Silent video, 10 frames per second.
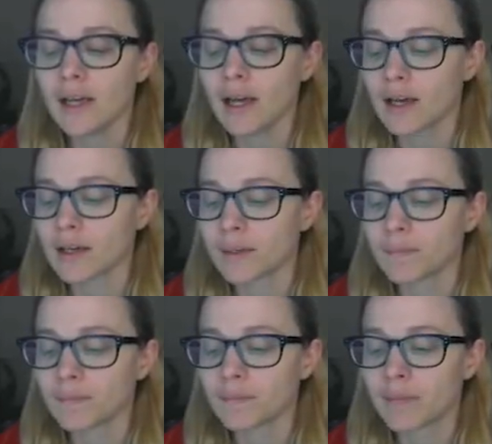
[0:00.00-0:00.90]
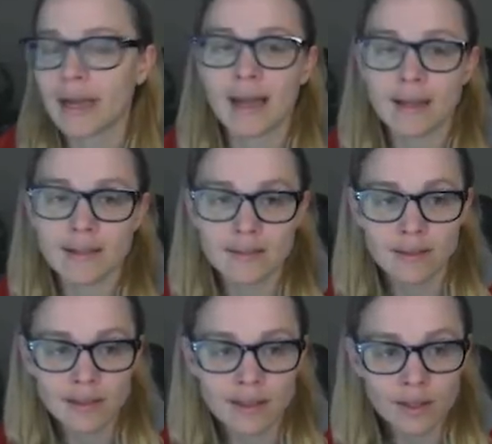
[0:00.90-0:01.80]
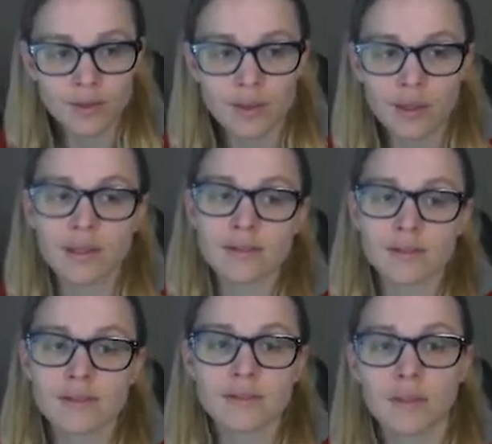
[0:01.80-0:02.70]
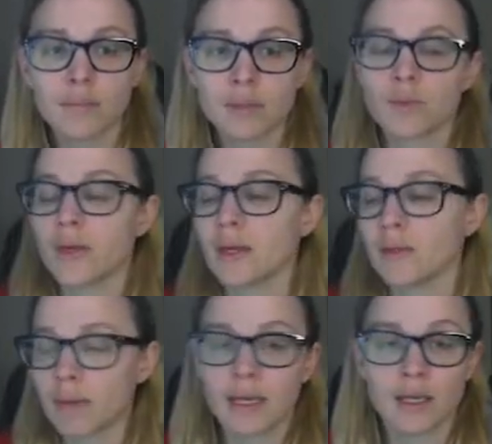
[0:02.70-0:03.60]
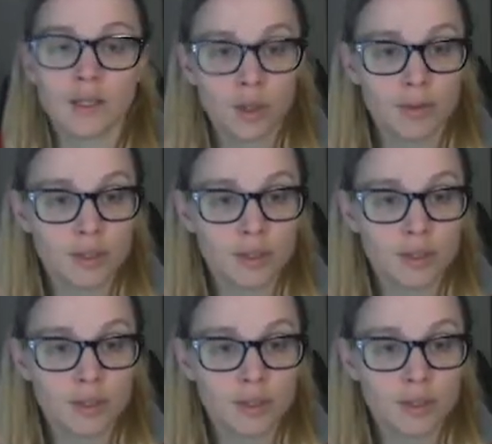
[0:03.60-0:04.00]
but I had little things in between my Inktober